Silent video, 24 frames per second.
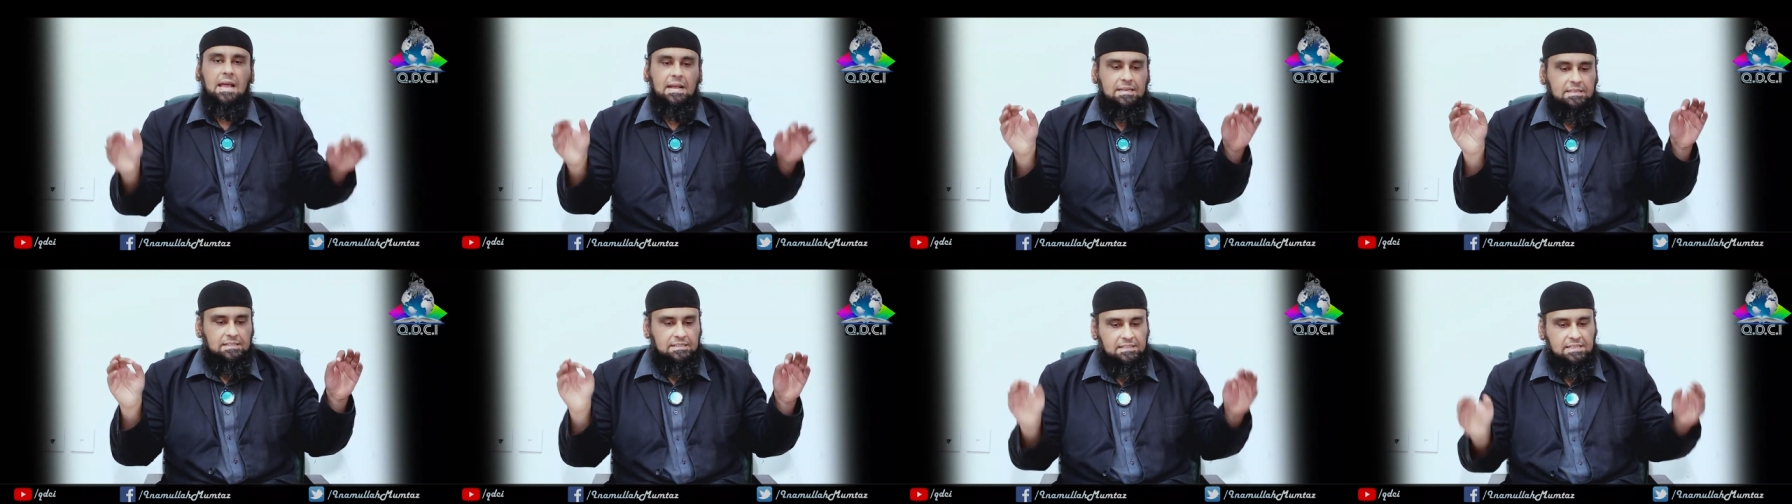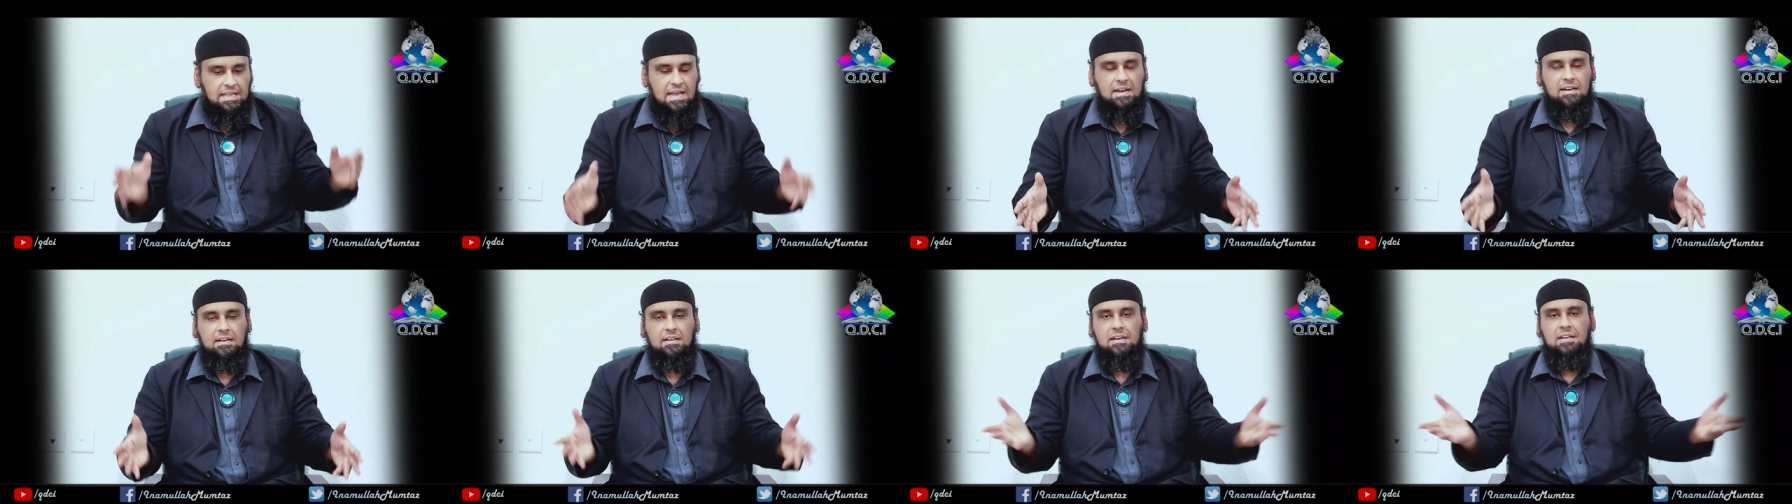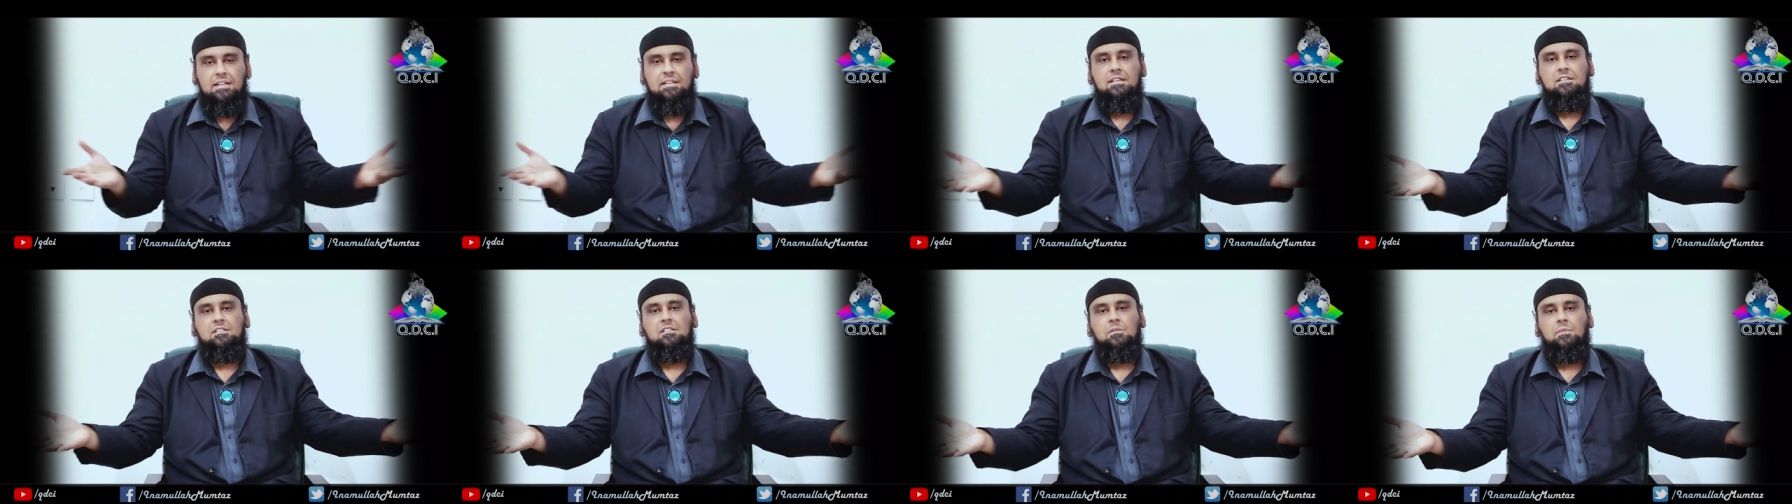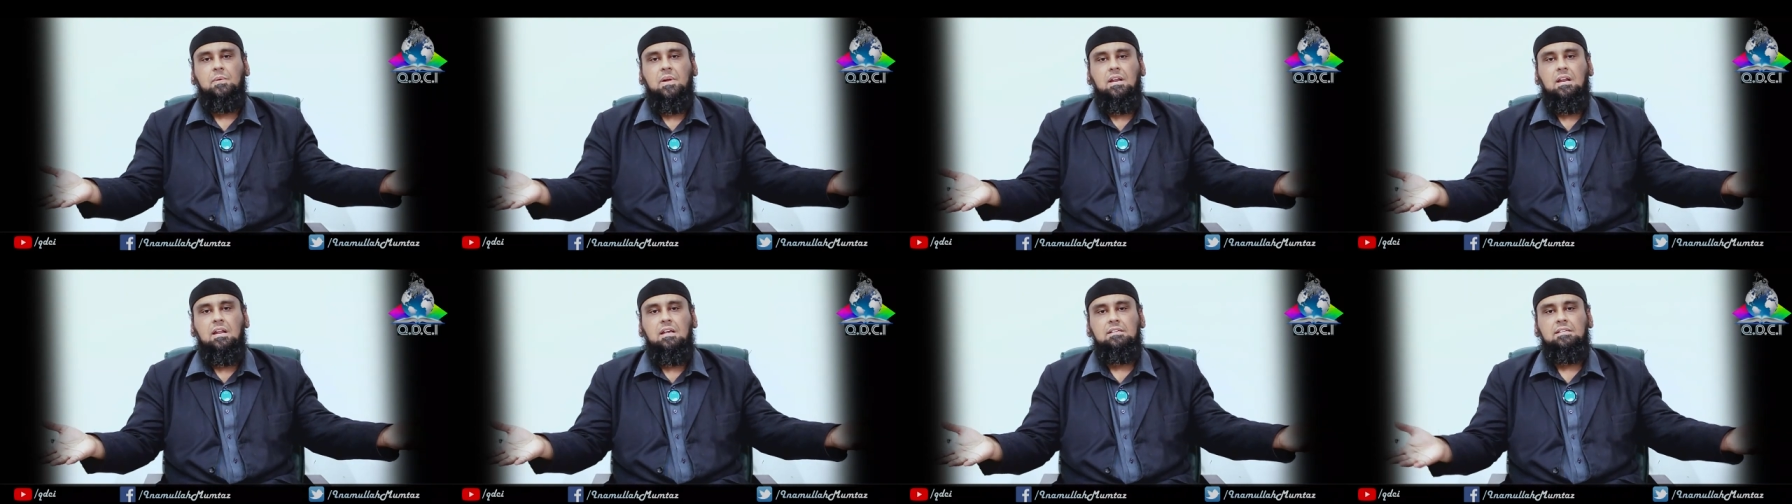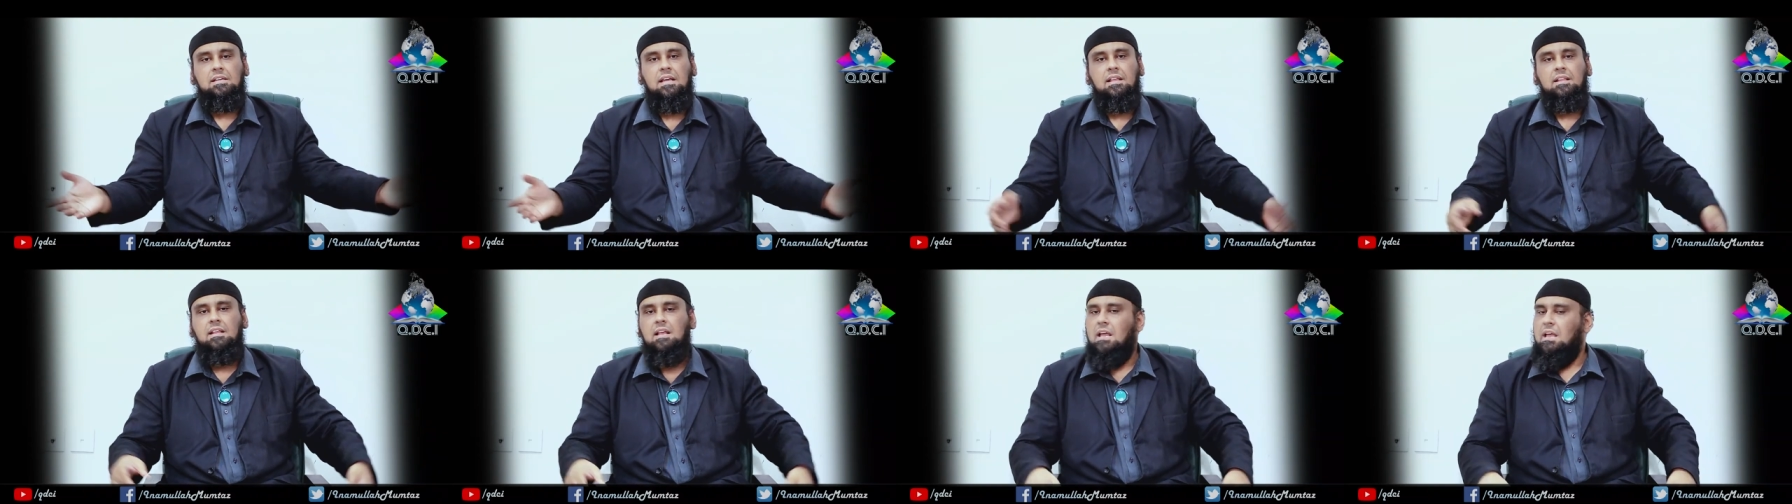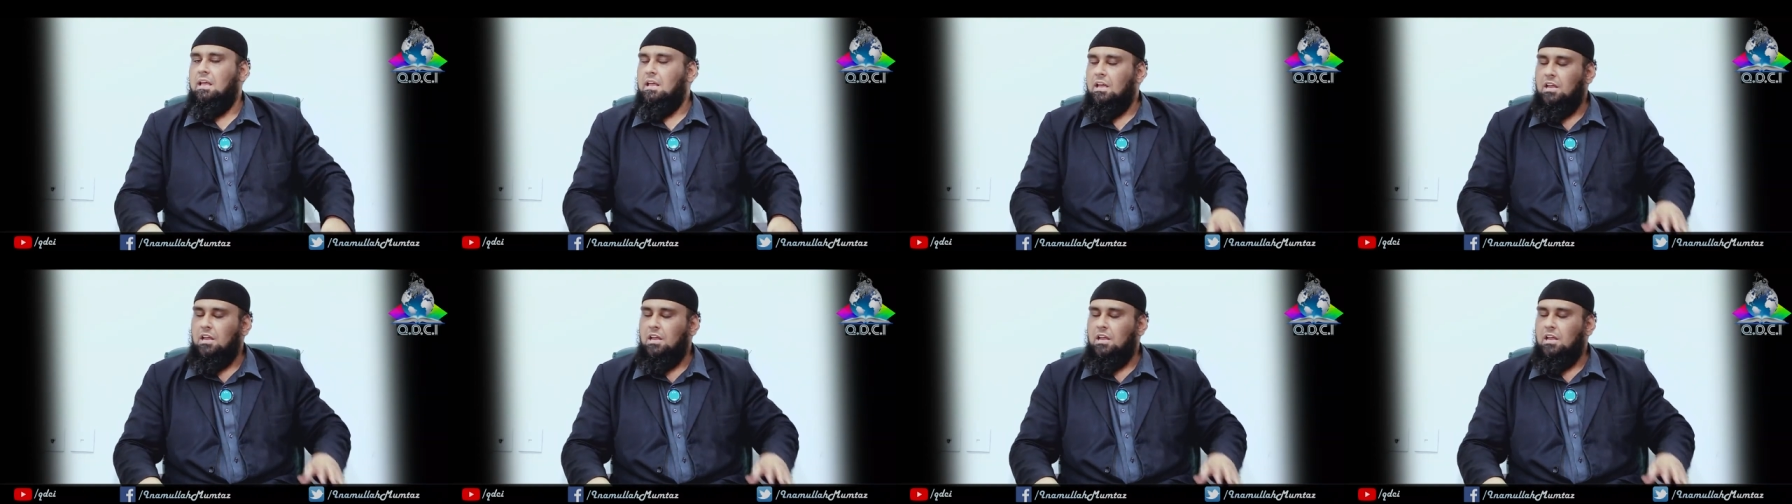Exactly, this is what Allah said.